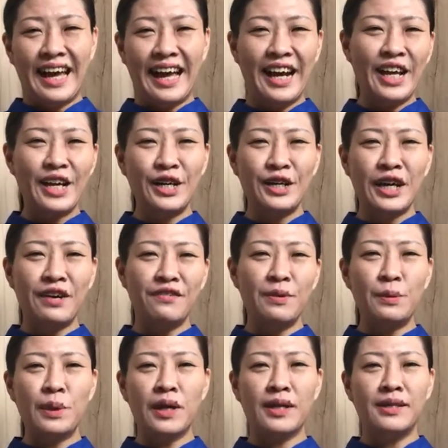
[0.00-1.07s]
Hello
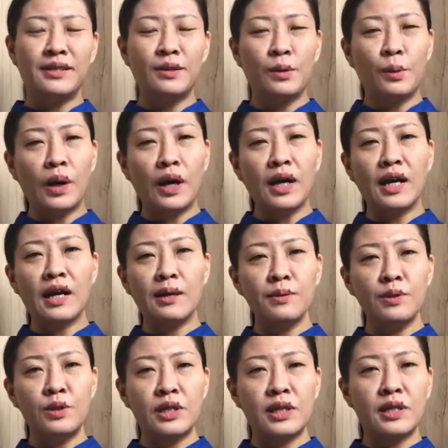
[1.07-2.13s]
everyone, welcome
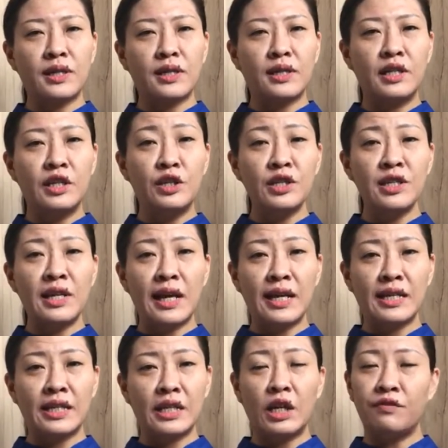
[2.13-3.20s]
to the
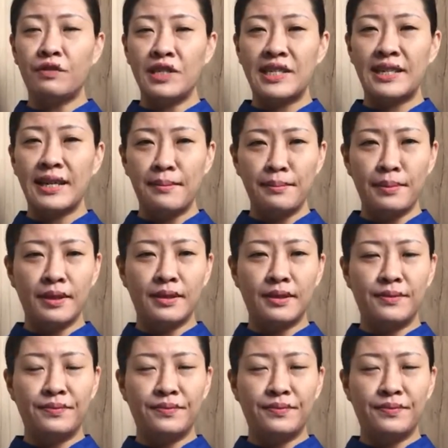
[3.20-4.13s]
newsletter of December.